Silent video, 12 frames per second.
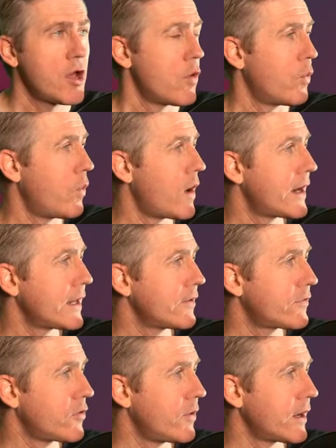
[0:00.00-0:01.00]
what
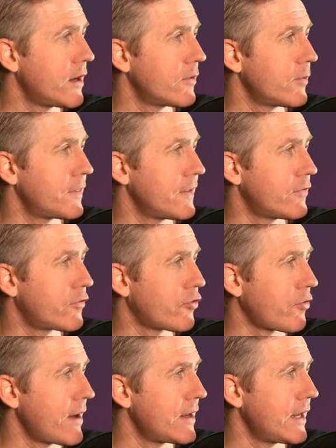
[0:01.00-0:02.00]
is going on with these
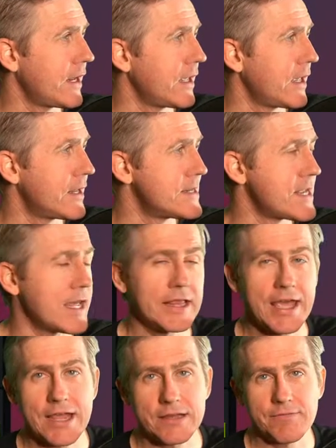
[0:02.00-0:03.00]
trending and daily
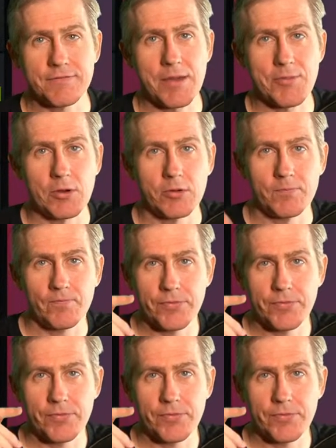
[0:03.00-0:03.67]
active demo